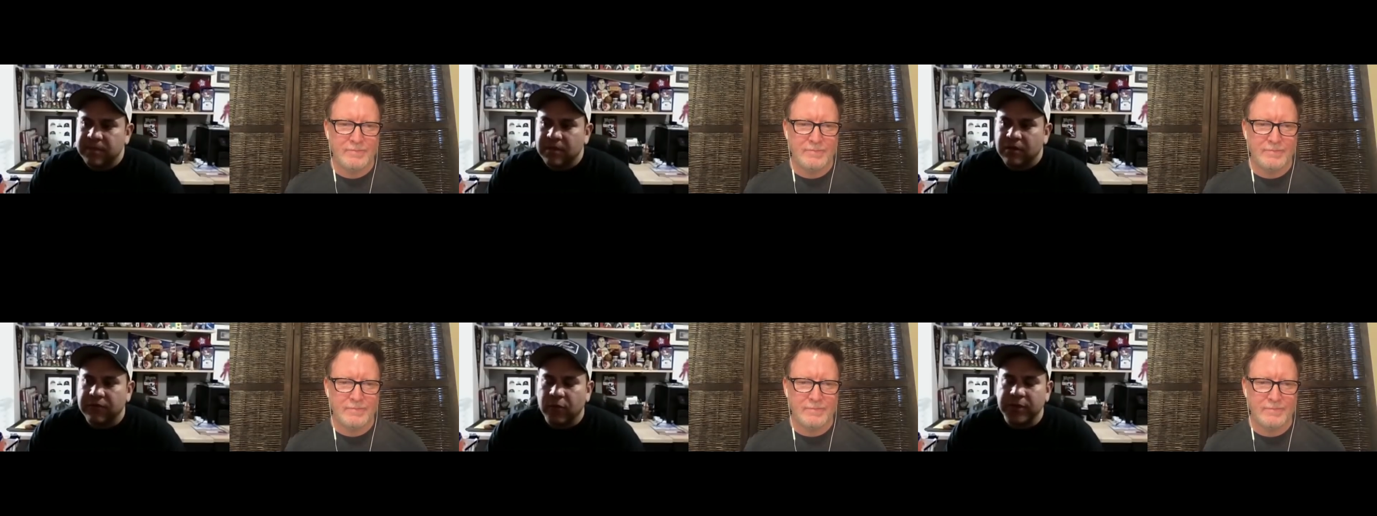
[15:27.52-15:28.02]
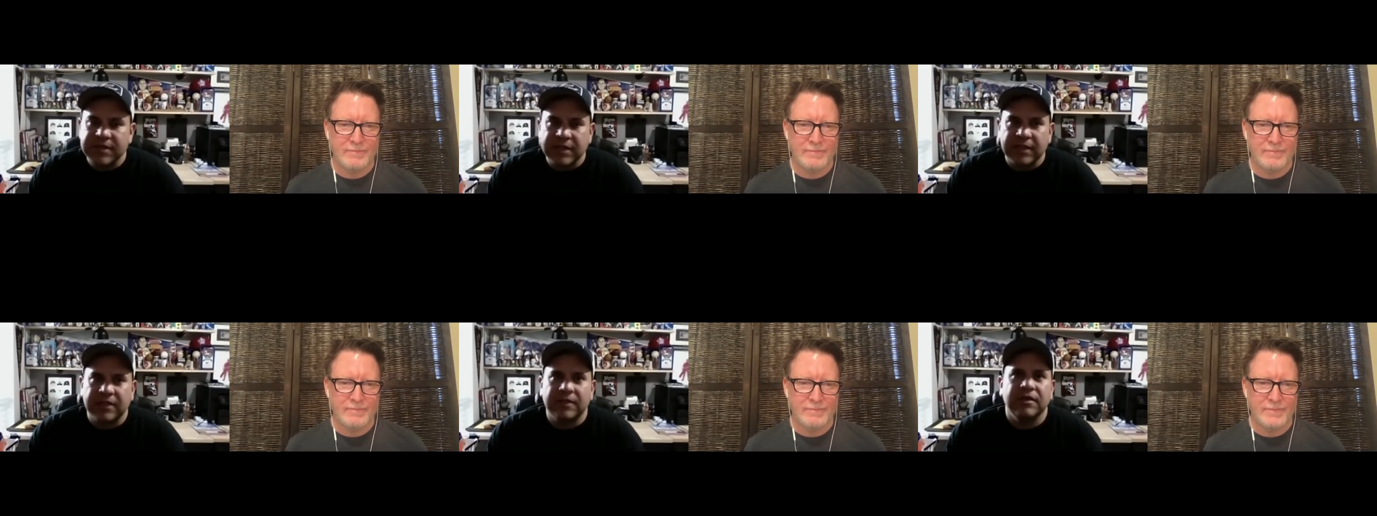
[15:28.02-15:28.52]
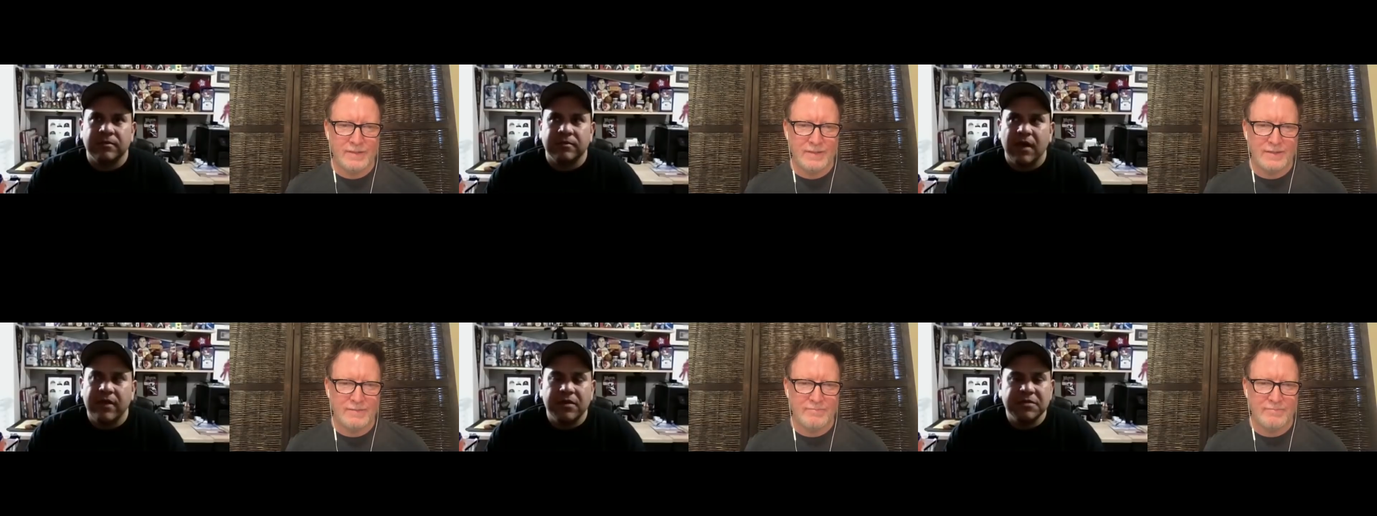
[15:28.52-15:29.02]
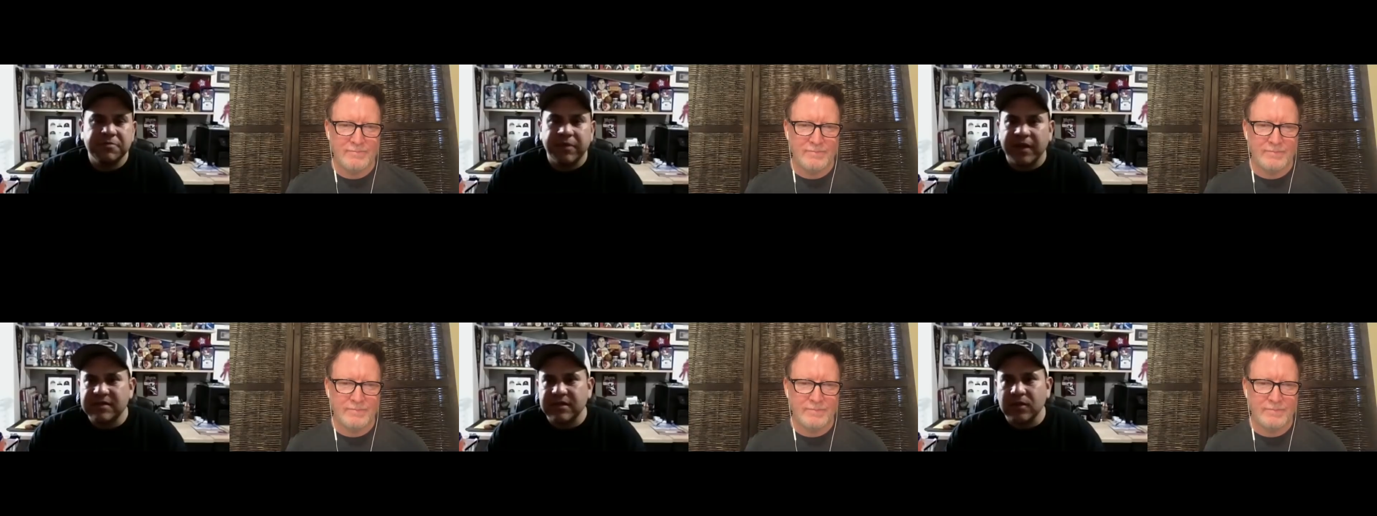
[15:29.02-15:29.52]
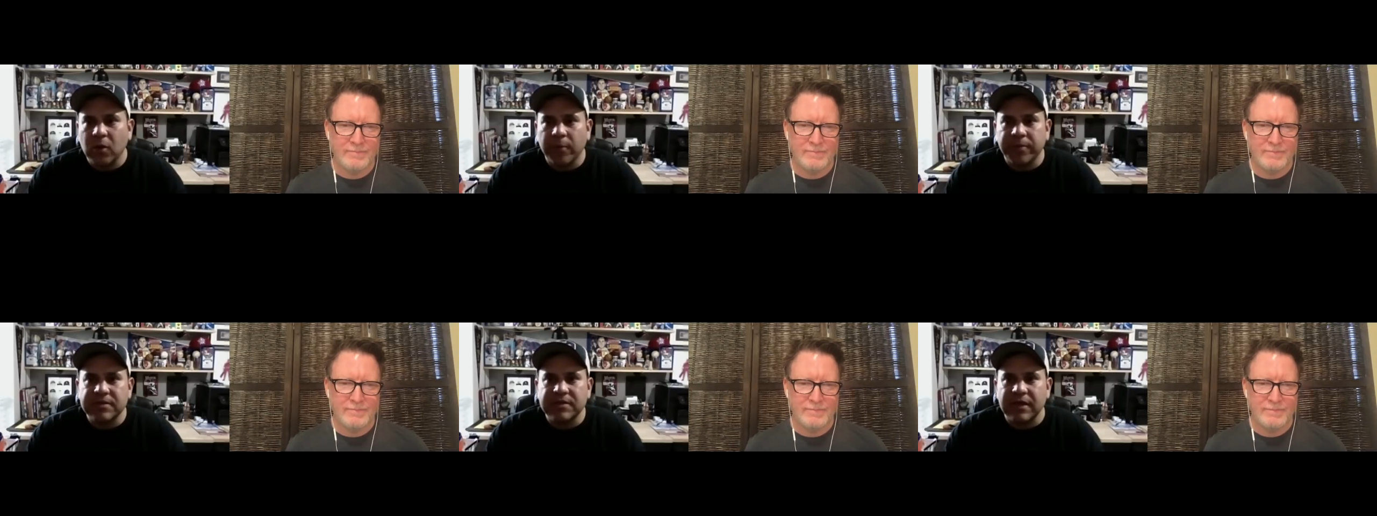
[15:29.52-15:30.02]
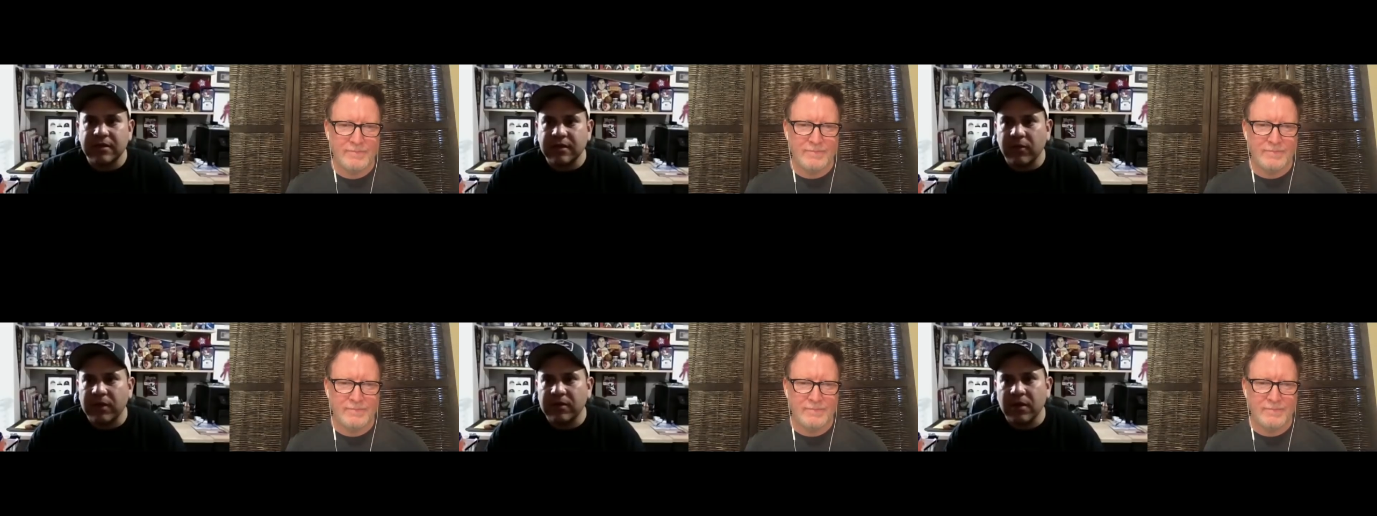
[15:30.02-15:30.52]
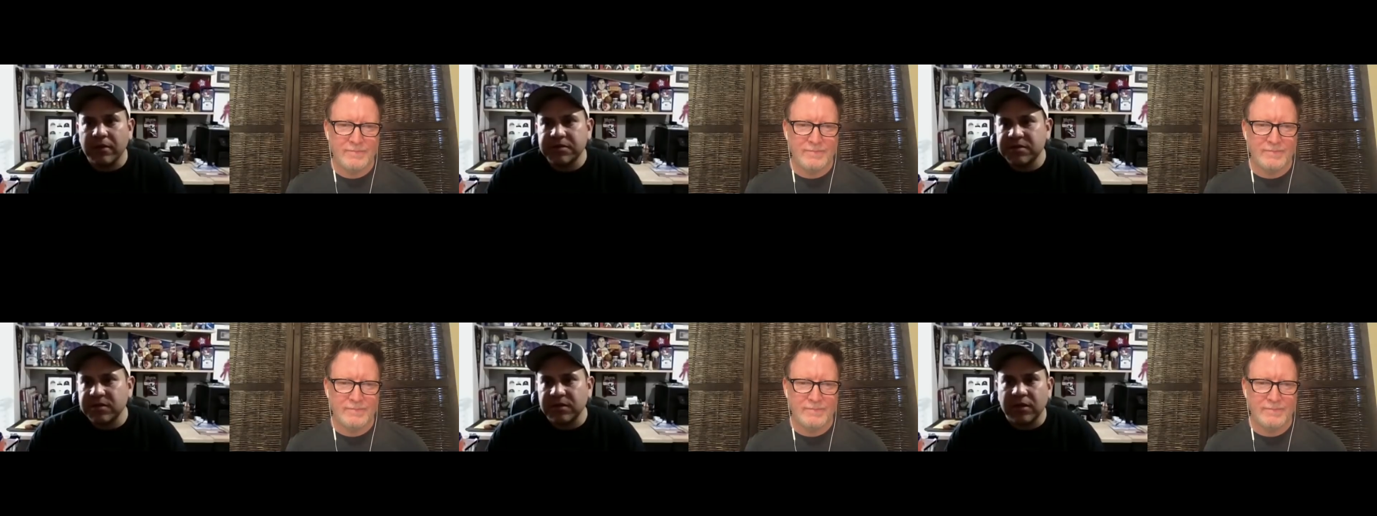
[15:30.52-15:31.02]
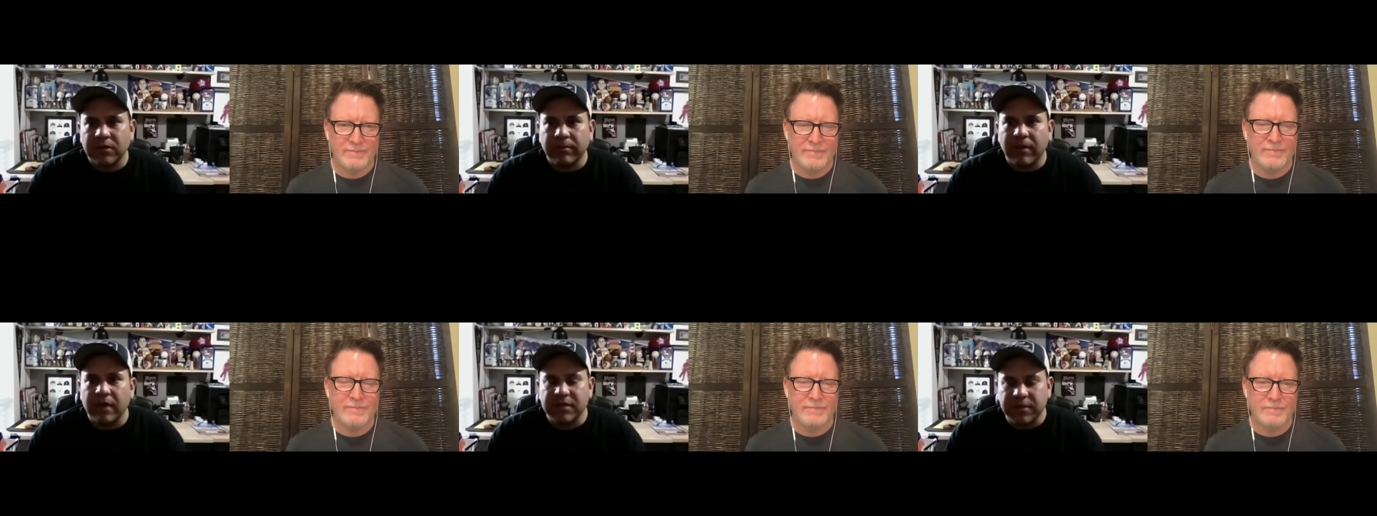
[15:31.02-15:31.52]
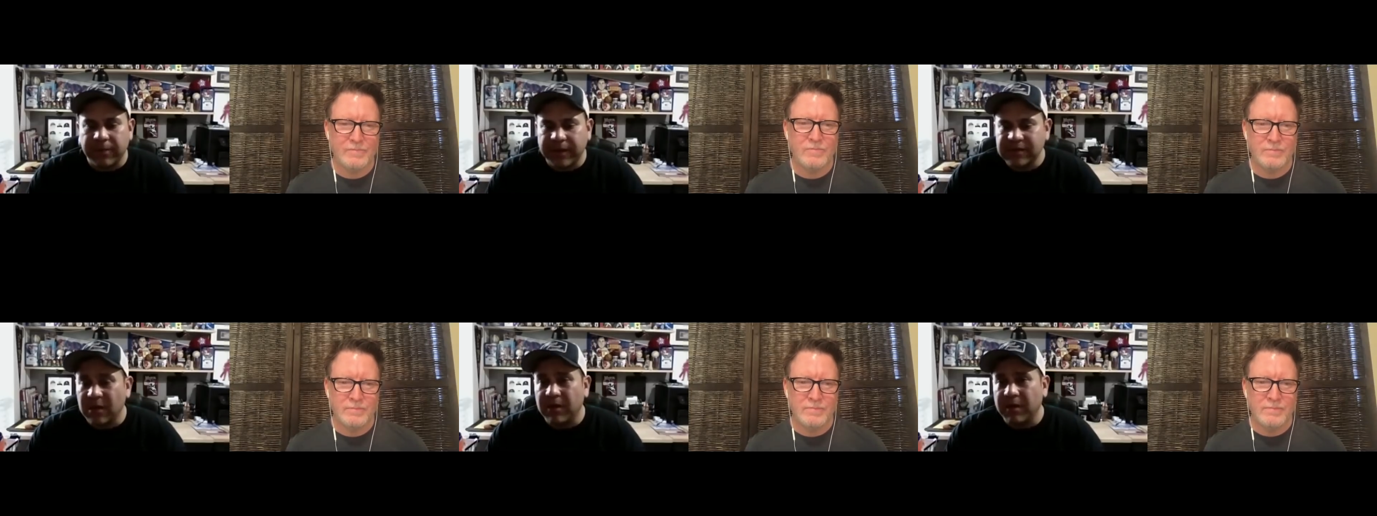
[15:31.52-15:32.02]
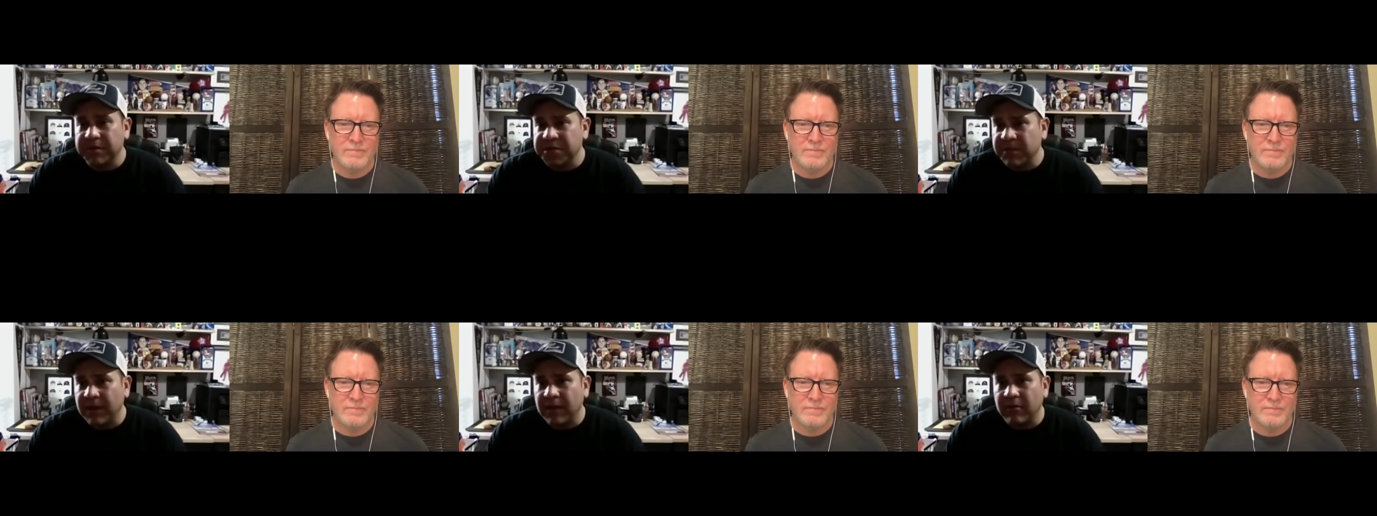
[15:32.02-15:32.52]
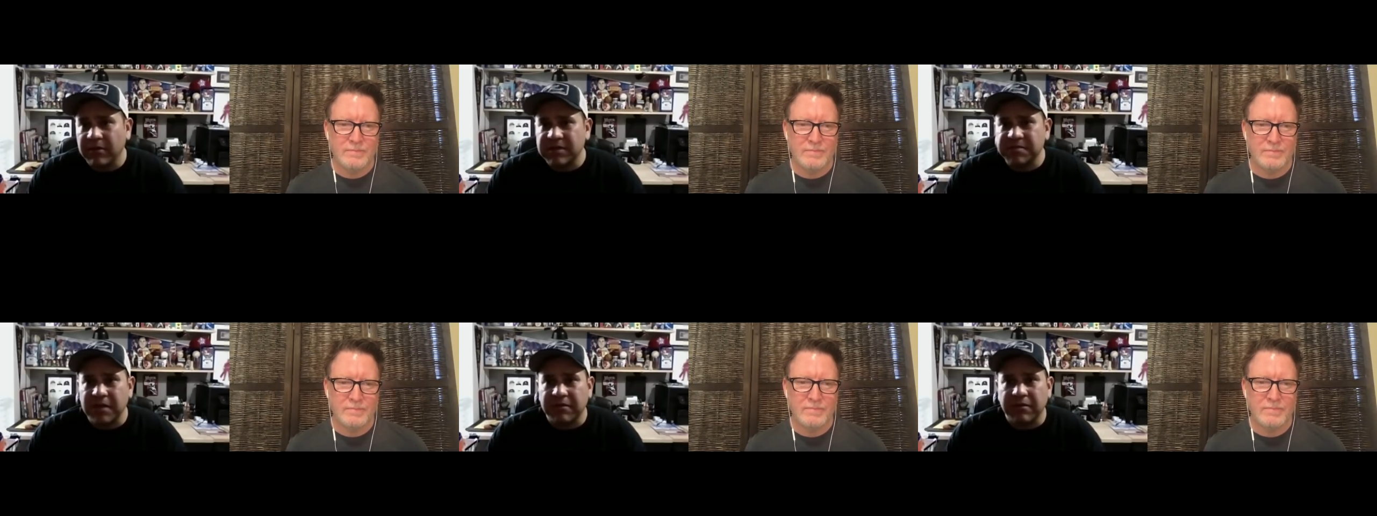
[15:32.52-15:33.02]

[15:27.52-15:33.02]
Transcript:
Speaker 1: 14. And there's places in Corpus that, that we go to. You know, bar, there's a place called Barbecue Man, which is by the re-